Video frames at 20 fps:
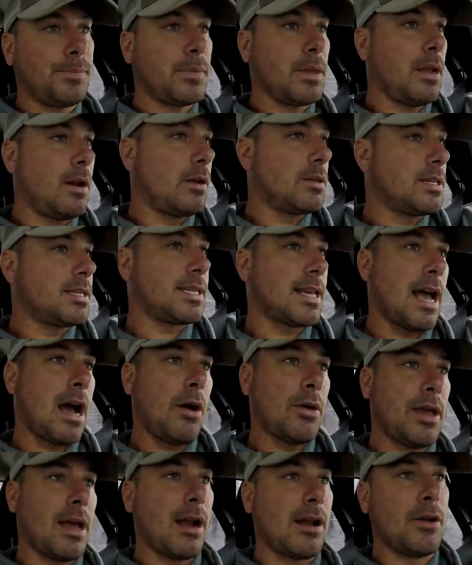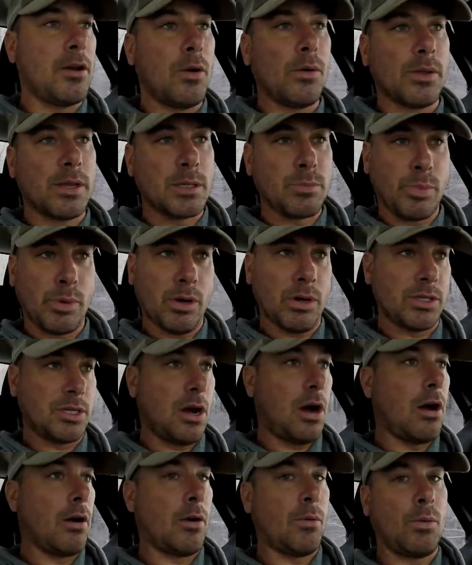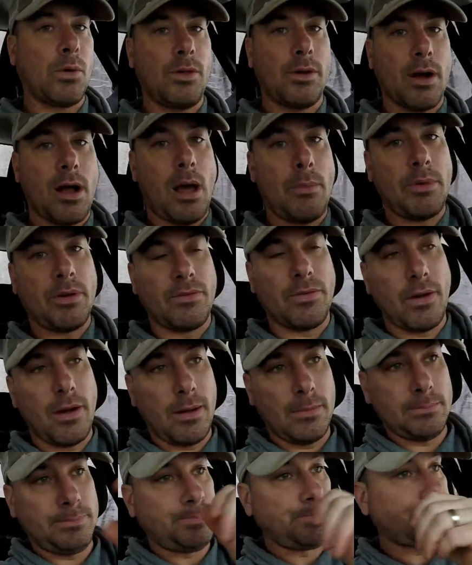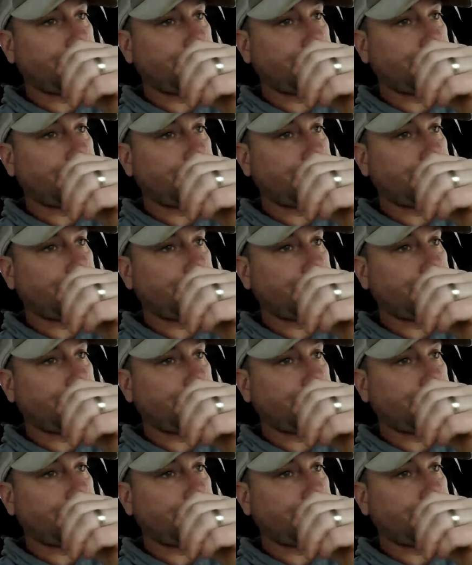You know, to scout, you got to know where these birds are and where they're coming from.